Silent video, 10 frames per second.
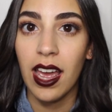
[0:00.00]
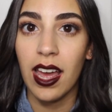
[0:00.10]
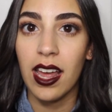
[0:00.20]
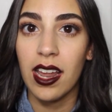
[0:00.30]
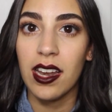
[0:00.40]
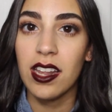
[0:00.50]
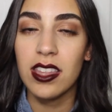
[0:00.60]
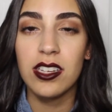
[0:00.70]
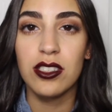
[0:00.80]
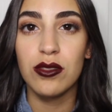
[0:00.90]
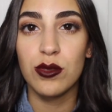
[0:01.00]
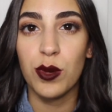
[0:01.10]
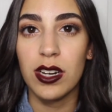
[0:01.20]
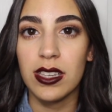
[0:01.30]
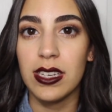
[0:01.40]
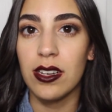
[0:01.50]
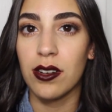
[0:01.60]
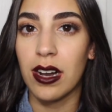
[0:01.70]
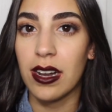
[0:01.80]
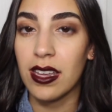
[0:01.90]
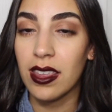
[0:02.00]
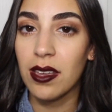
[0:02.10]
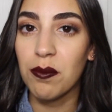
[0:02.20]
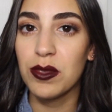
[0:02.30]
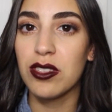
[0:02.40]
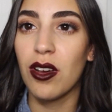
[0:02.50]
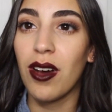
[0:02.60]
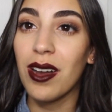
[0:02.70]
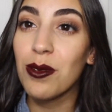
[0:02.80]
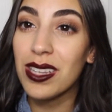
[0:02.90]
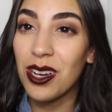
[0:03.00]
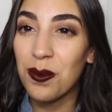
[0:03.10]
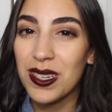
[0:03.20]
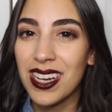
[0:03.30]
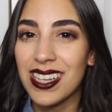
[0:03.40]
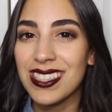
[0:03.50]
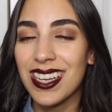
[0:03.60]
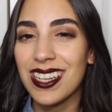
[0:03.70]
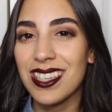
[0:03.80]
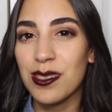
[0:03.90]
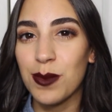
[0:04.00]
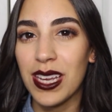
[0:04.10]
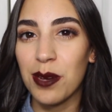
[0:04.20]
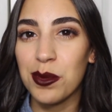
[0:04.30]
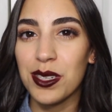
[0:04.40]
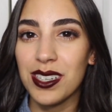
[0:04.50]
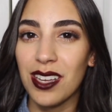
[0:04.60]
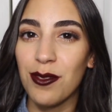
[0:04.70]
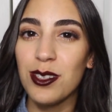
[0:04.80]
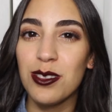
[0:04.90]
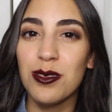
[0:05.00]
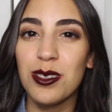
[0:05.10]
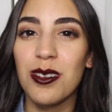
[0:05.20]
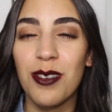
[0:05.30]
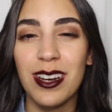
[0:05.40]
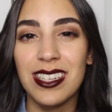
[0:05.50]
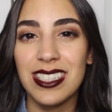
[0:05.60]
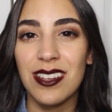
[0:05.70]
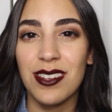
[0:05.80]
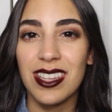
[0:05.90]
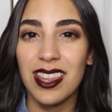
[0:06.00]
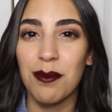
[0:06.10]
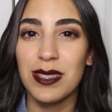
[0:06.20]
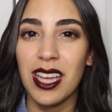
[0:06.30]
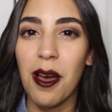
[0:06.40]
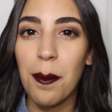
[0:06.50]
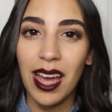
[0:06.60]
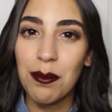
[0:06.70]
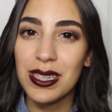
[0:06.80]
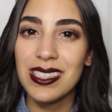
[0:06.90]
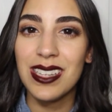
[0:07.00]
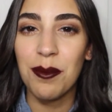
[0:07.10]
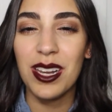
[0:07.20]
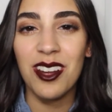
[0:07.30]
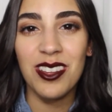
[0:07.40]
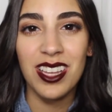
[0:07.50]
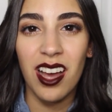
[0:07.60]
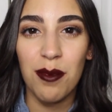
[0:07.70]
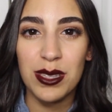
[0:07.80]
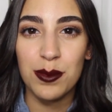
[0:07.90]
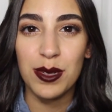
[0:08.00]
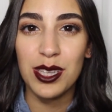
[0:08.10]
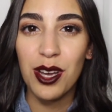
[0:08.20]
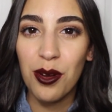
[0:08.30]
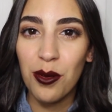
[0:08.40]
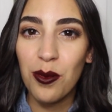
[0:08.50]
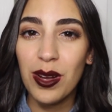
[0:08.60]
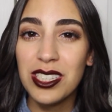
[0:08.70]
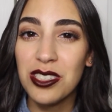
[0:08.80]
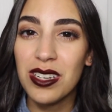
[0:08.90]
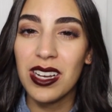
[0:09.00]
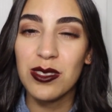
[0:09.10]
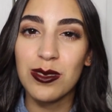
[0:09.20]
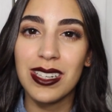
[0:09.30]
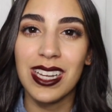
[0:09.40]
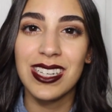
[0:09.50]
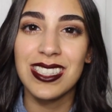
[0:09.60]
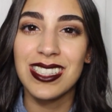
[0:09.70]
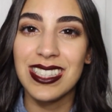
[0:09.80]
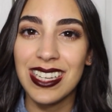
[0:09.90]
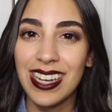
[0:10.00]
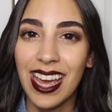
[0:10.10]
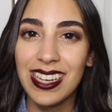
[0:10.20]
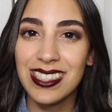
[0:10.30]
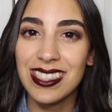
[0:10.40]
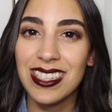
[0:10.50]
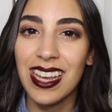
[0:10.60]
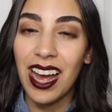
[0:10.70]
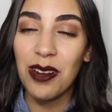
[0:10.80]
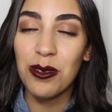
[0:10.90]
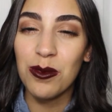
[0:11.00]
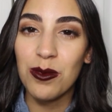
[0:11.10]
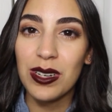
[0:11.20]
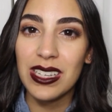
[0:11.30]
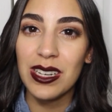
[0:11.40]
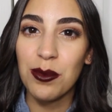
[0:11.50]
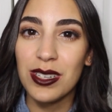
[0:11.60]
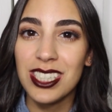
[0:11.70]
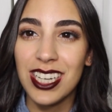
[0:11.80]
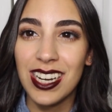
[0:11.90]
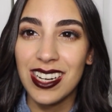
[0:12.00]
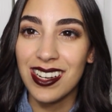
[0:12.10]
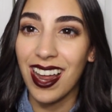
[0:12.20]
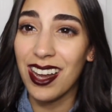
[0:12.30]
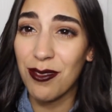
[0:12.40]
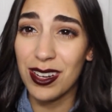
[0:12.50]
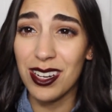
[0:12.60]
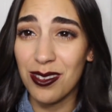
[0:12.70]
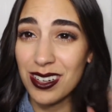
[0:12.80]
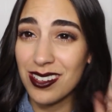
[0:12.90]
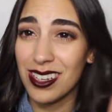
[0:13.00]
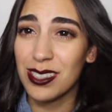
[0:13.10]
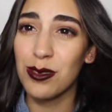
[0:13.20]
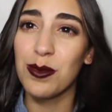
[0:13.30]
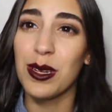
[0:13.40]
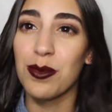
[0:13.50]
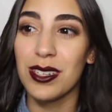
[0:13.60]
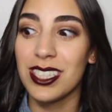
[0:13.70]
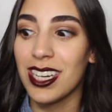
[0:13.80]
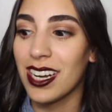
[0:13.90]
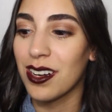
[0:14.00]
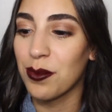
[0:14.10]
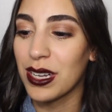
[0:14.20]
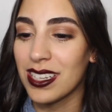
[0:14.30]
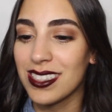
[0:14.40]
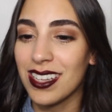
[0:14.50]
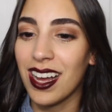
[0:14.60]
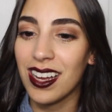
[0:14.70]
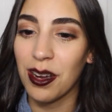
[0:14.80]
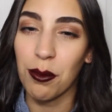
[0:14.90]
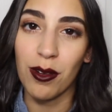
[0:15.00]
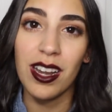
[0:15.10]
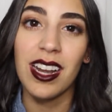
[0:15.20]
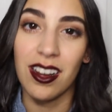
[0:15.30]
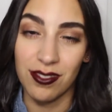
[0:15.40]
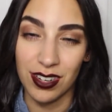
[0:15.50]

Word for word: and nothing too sparkly or anything. So I really hope you guys like this makeup look. If you do, don't forget to give it a thumbs up and please let me know in the comments below what you guys would like to see next. I would really appreciate it. Any video requests would be appreciated because I am running out